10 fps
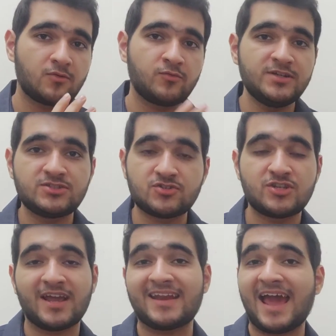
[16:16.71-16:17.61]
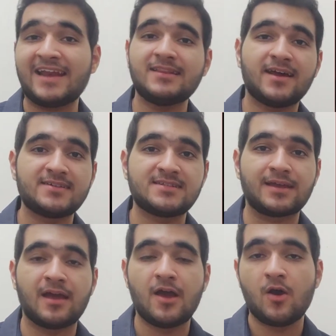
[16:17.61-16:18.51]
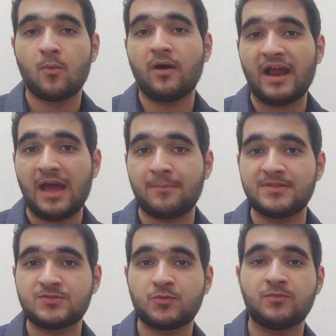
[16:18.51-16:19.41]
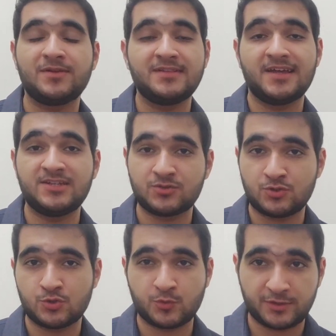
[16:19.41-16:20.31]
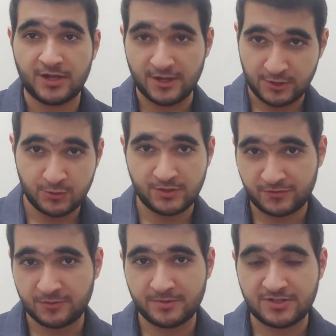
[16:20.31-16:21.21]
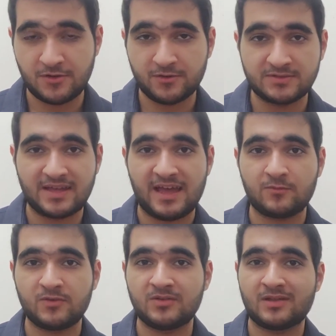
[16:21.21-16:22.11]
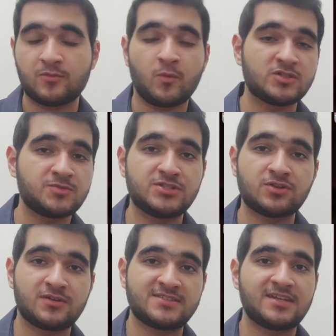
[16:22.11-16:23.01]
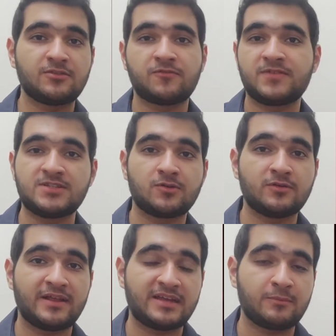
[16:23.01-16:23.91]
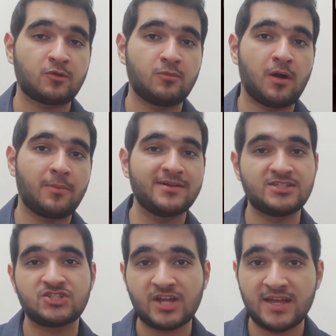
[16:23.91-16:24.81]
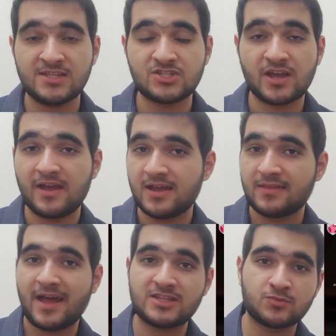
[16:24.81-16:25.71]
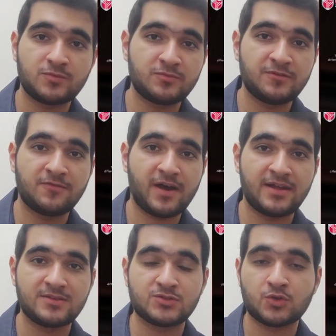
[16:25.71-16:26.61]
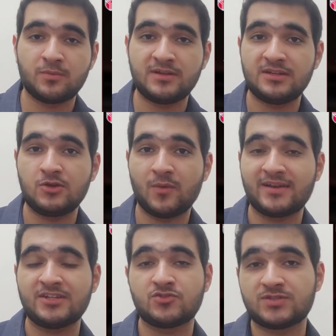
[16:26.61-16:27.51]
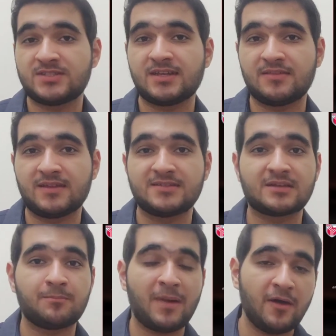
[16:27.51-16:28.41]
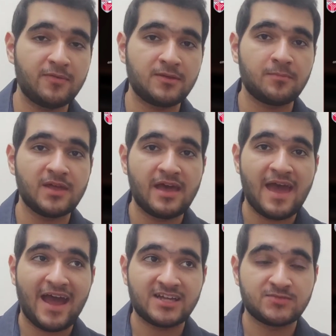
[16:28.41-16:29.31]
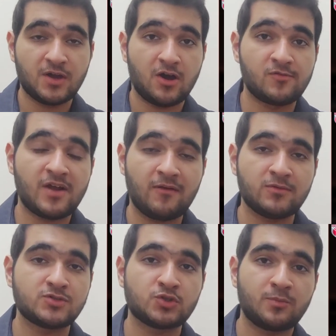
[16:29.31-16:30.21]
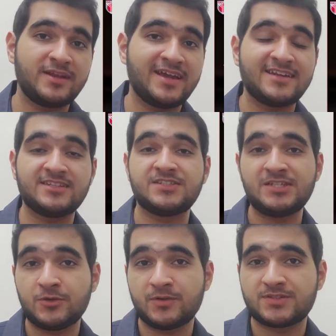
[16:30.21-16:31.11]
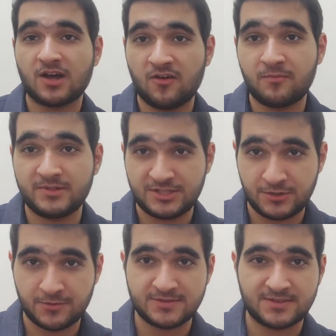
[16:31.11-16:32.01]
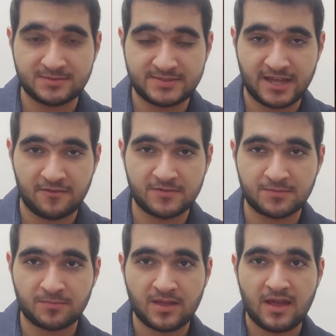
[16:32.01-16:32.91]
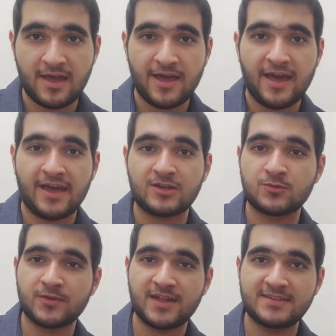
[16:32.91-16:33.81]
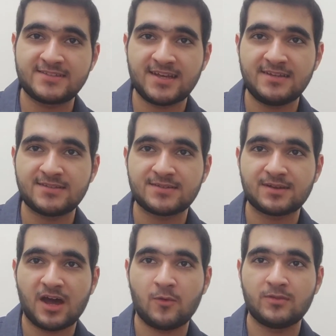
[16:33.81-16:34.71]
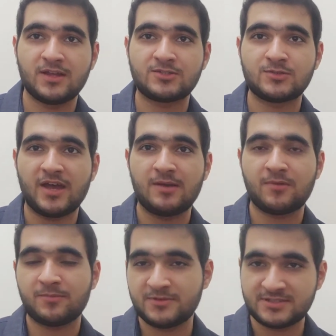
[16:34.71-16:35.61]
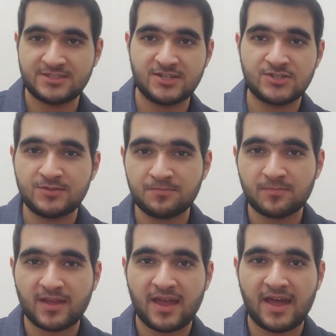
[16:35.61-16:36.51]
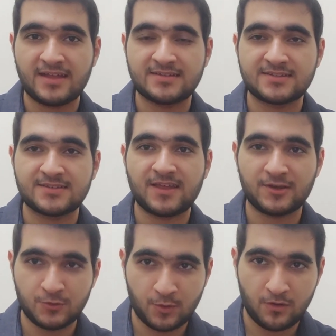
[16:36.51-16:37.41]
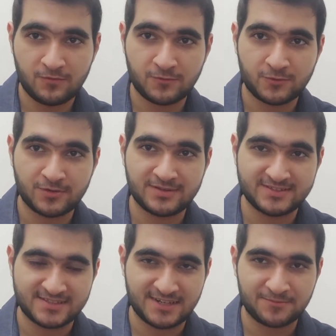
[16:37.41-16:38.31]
researching and analyzing what happens when we laser join two different materials. And once we start seeing their physical and chemical properties change, that's when we find so many new and interesting things about them, as we unravel so many hidden secrets of materials themselves. And with that said, I would like to end my presentation, and thank you all for listening.